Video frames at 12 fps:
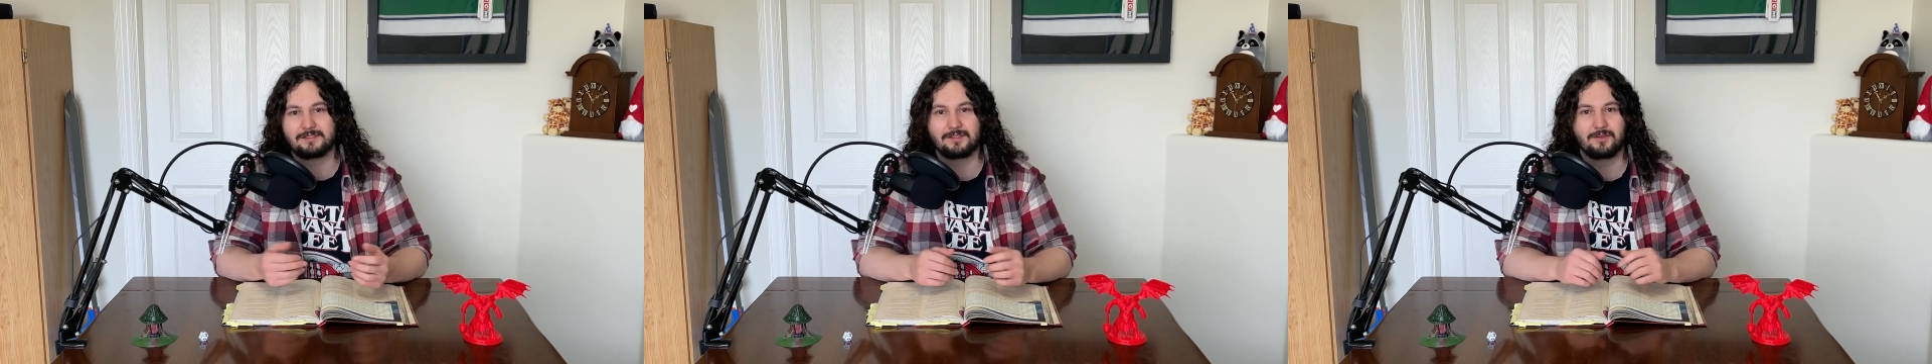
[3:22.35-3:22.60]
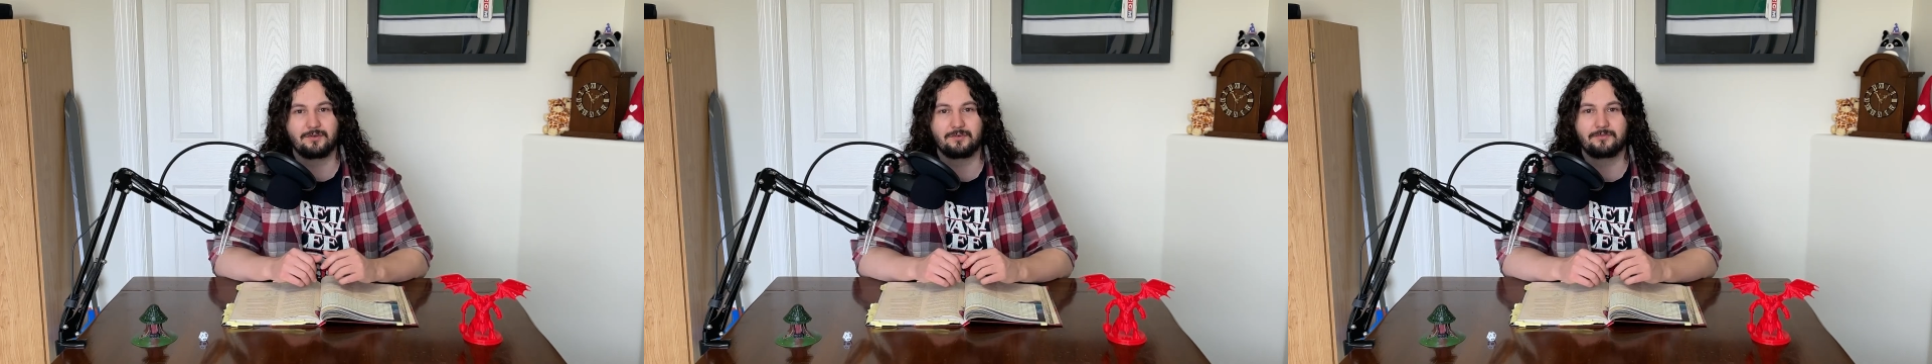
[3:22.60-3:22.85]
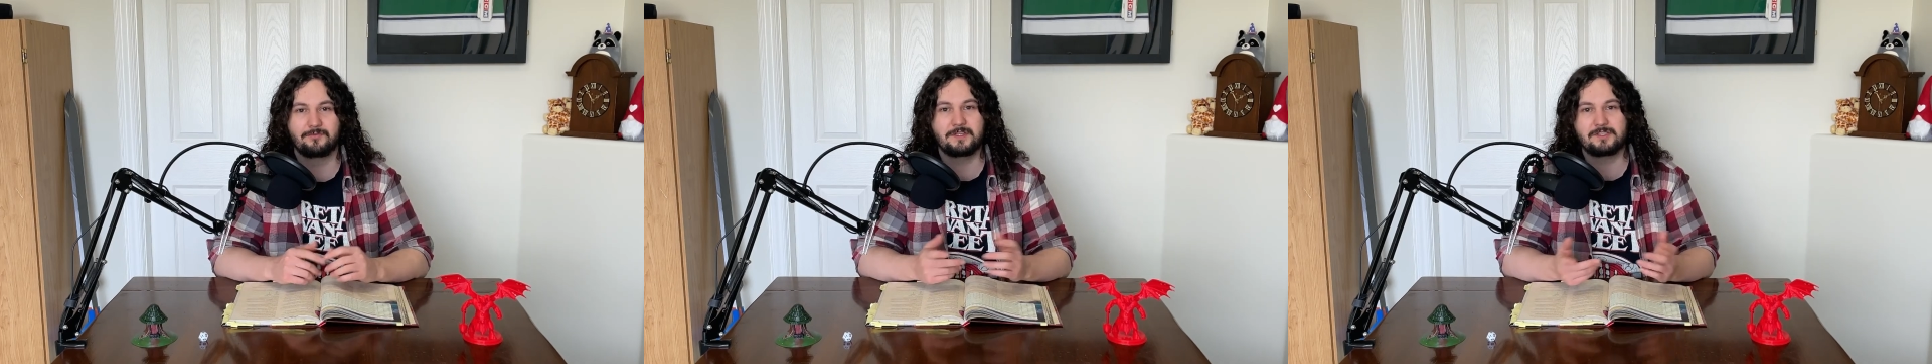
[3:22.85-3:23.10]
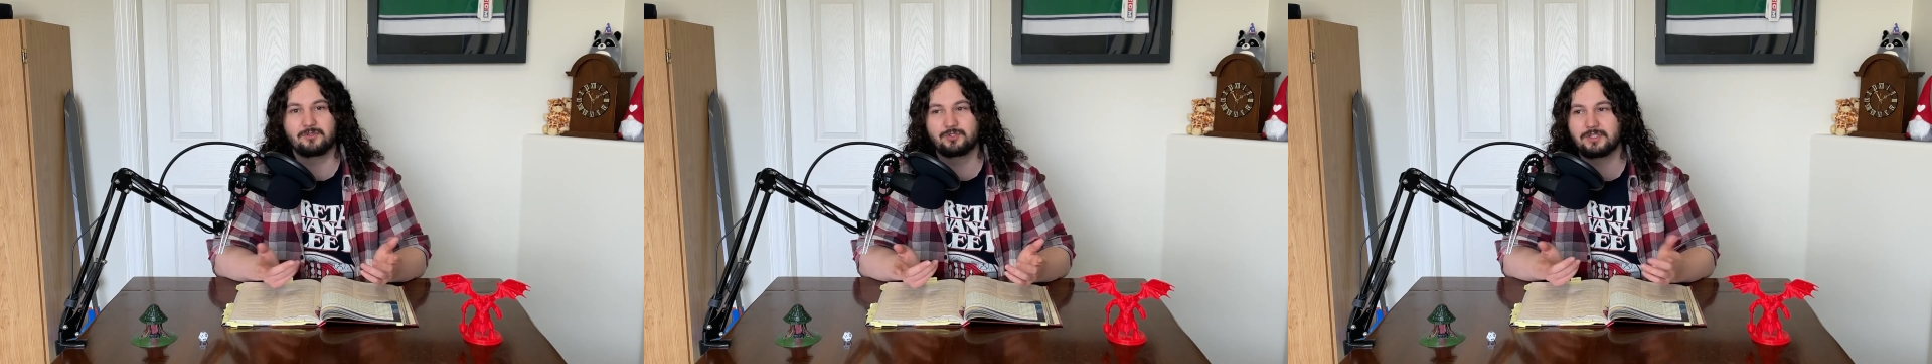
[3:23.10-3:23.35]
So
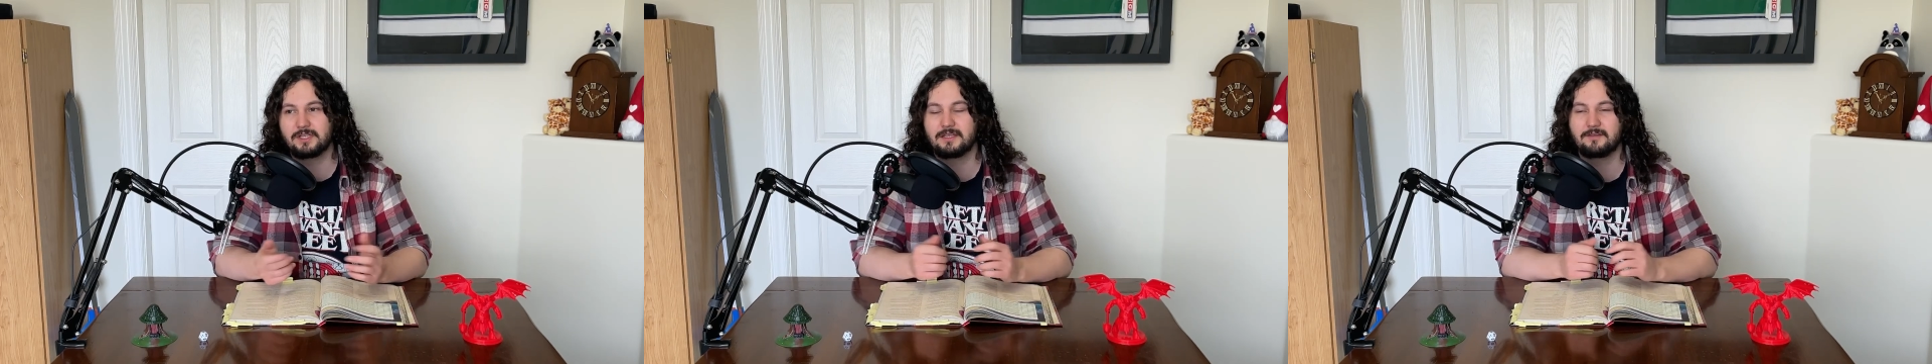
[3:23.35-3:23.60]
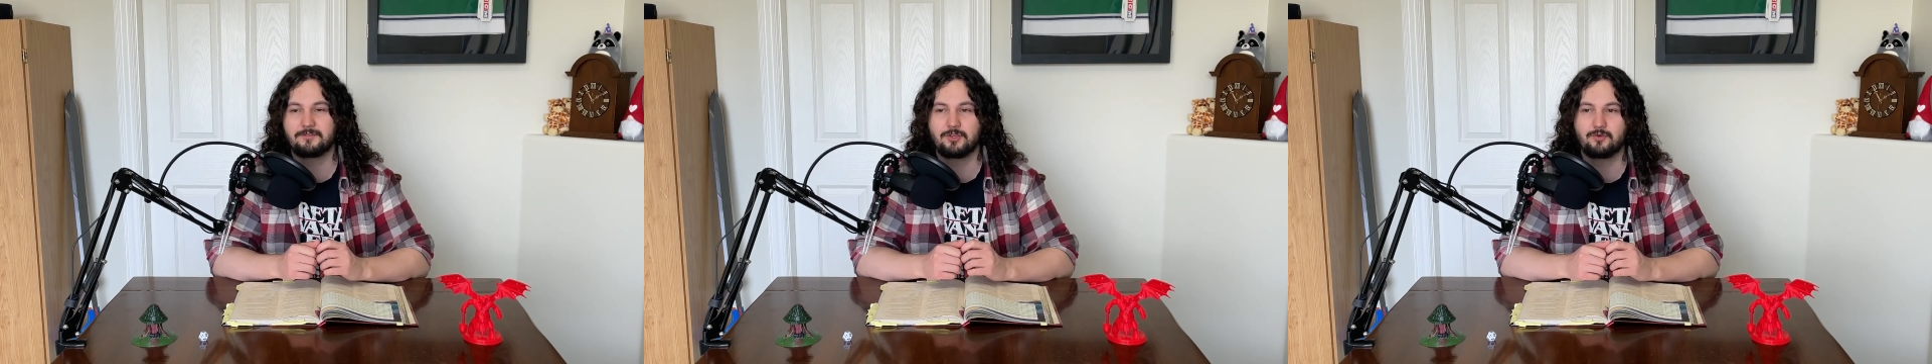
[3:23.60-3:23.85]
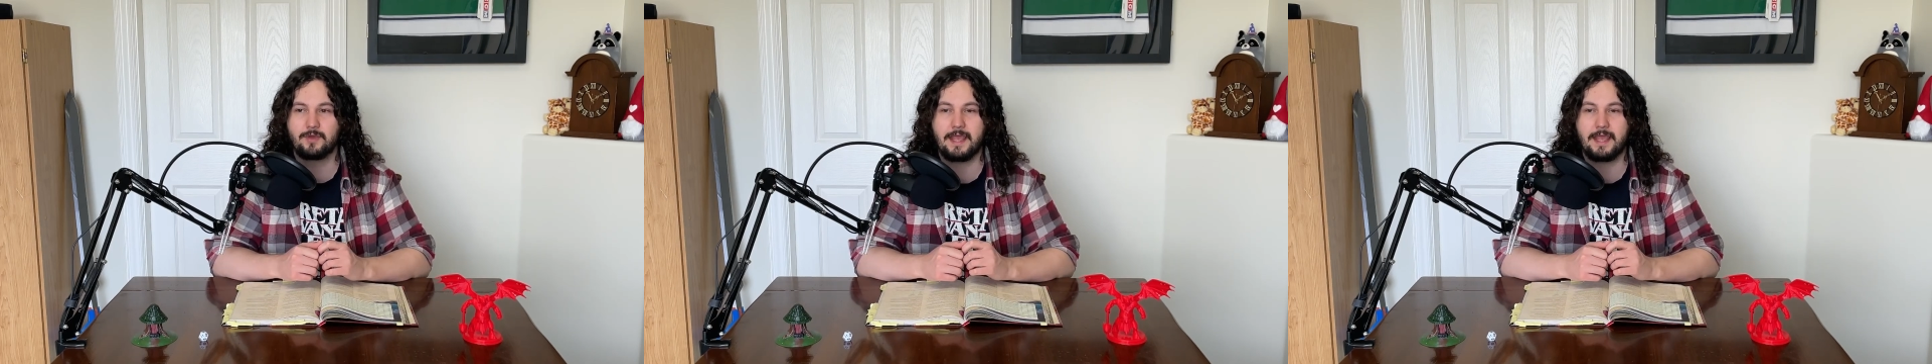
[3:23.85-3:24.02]
feats usually give you